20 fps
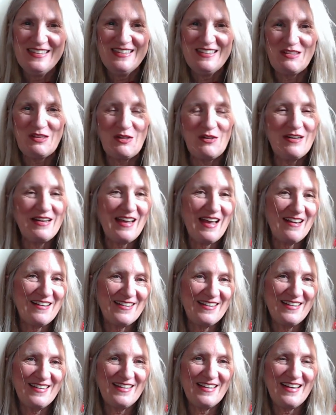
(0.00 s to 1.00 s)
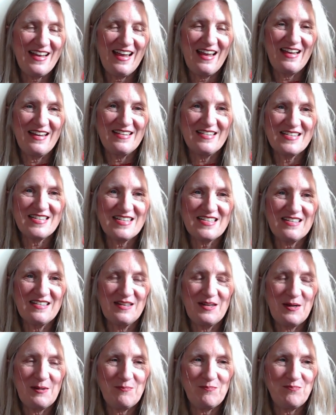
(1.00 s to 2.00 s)
learning how to knit. And
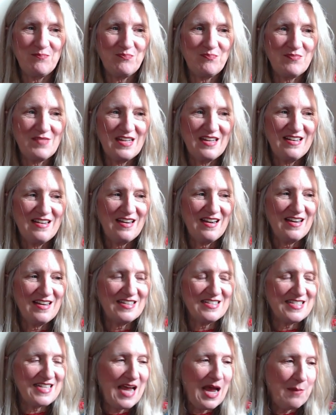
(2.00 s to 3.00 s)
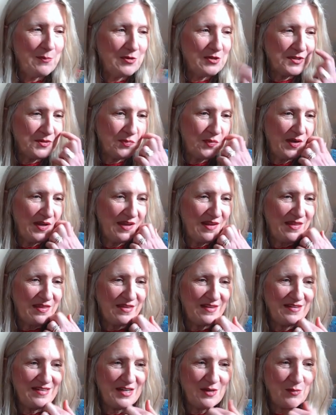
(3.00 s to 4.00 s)
um, I dabbled with
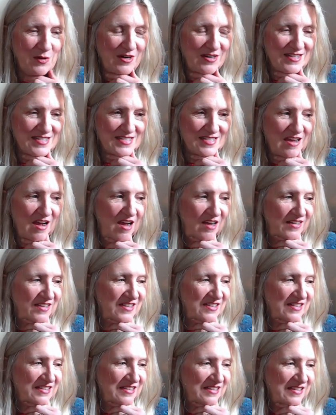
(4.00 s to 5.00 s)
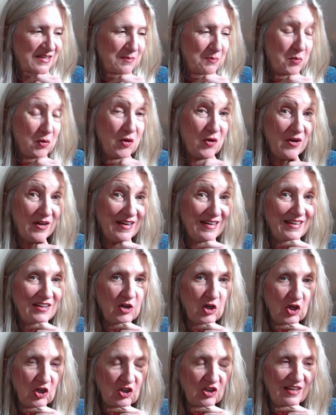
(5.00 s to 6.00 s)
knitwear design pretty
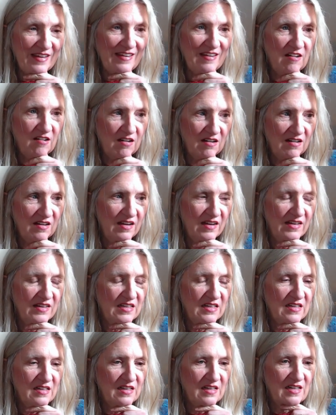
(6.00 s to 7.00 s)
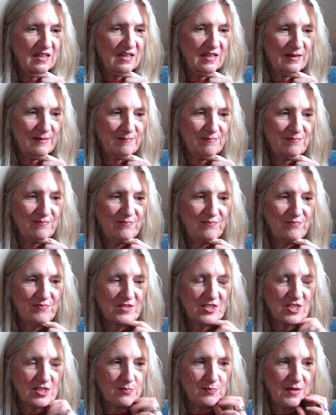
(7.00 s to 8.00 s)
early on. Um,
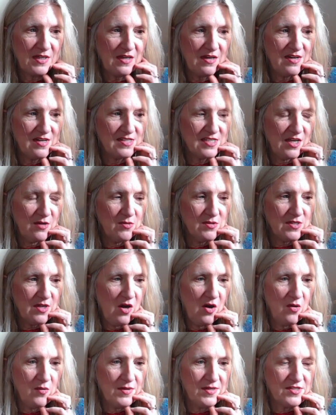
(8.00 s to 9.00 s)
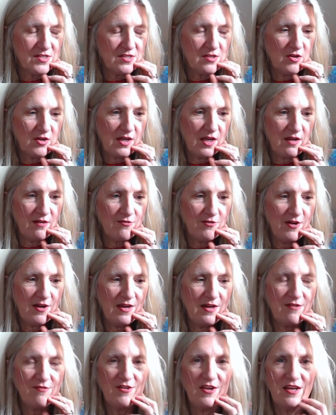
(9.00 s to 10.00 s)
just because I was always looking for
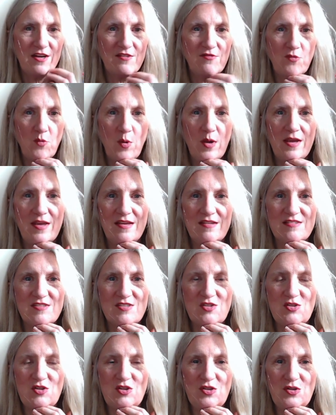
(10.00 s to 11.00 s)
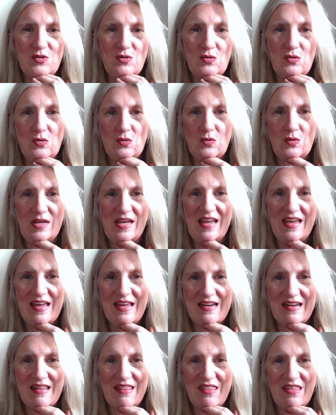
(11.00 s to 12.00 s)
innovative ways to
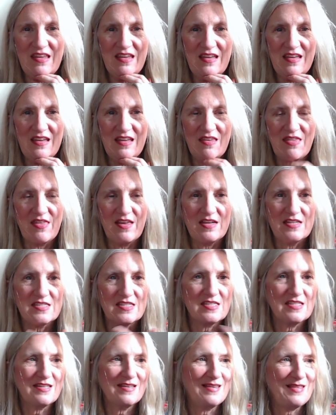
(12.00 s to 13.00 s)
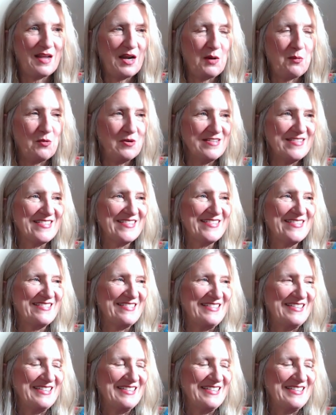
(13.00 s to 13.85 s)
get the things that I wanted.